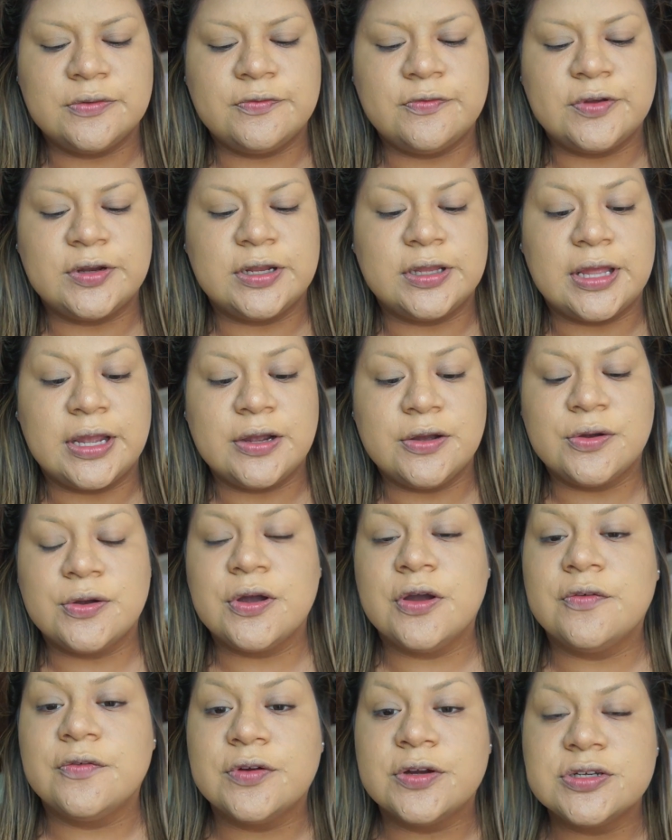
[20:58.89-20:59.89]
vitiligo
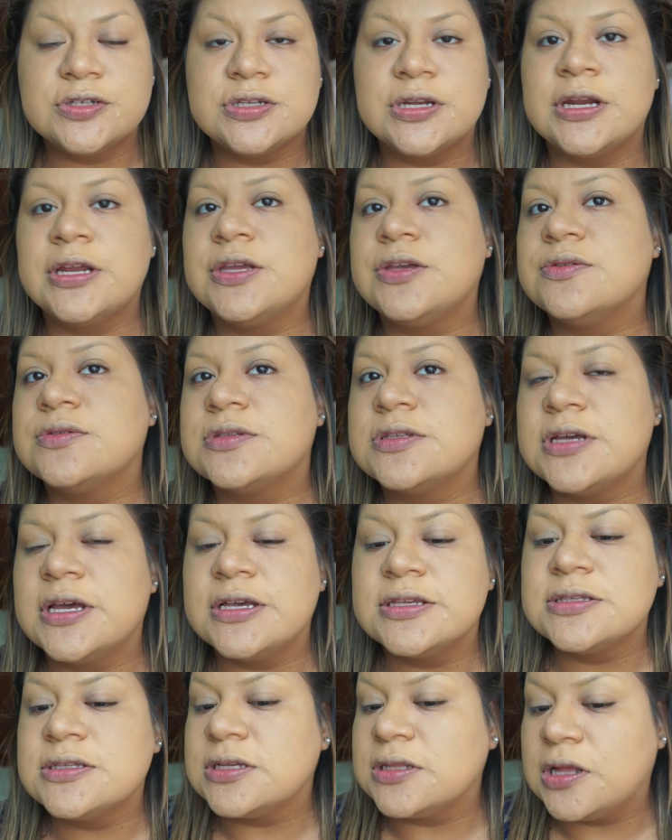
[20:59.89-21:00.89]
coverage that I used at
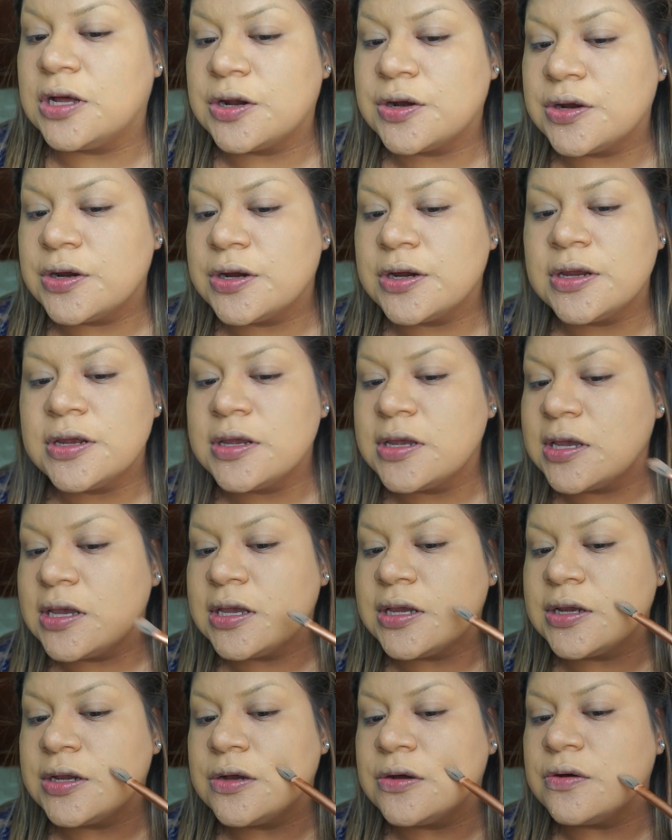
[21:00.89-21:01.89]
Estee Lauder
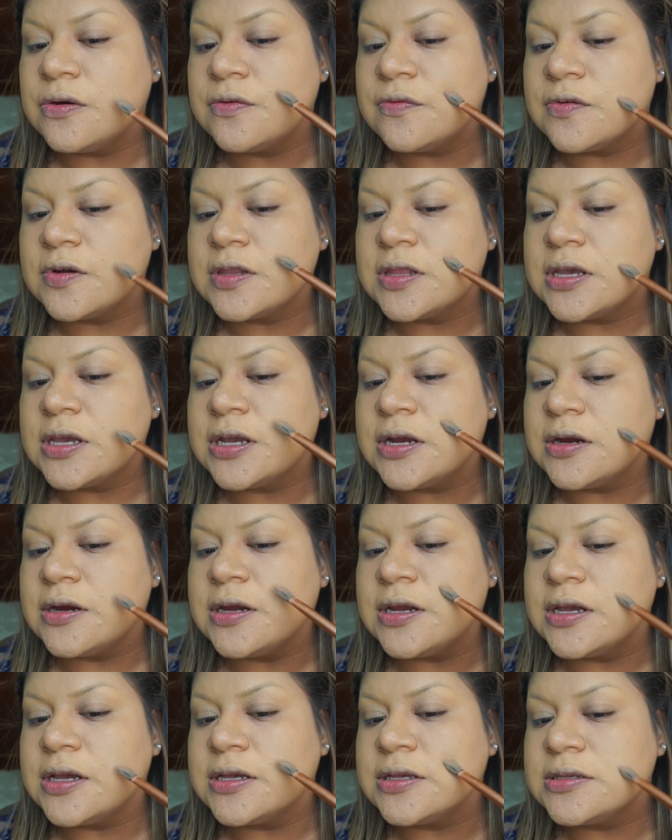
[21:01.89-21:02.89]
and go over the
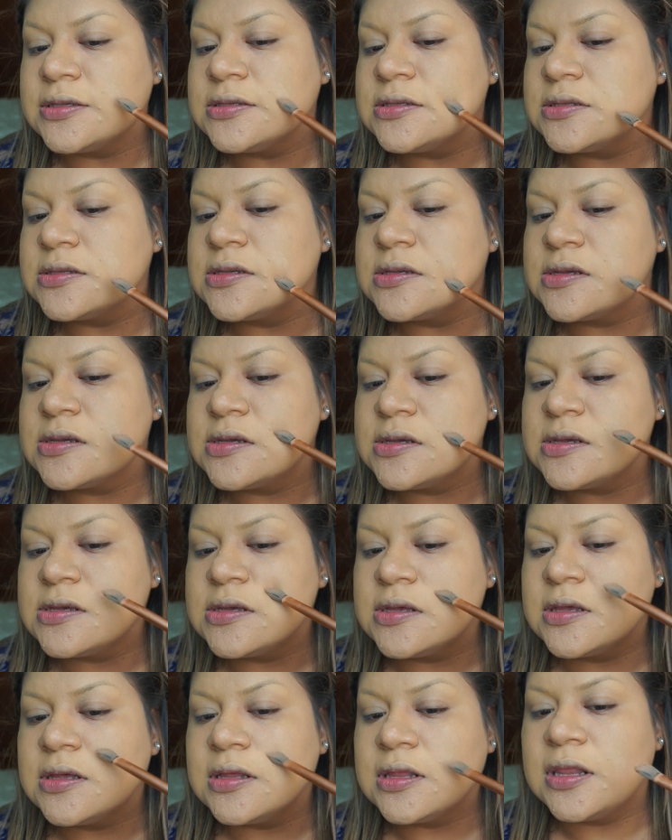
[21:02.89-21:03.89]
areas
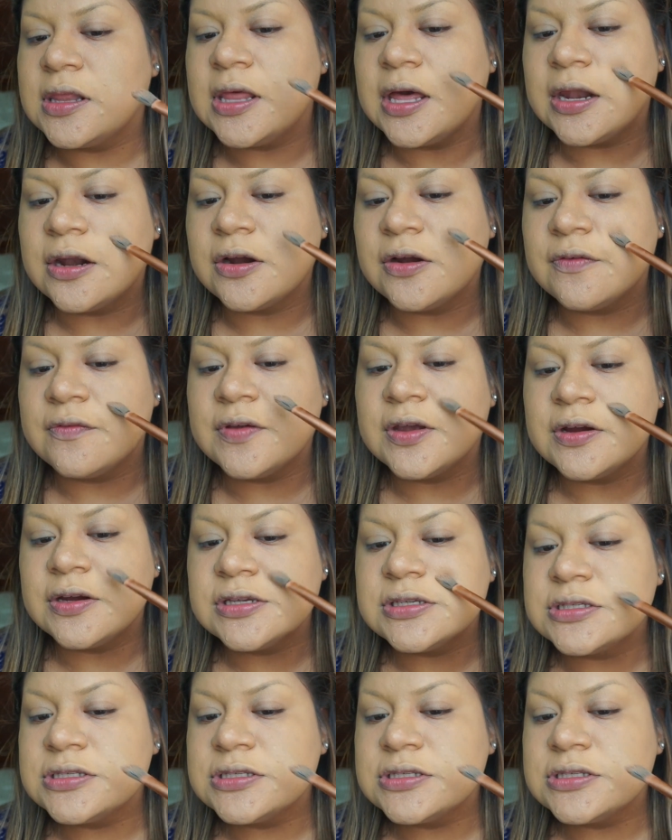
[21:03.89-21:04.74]
that are very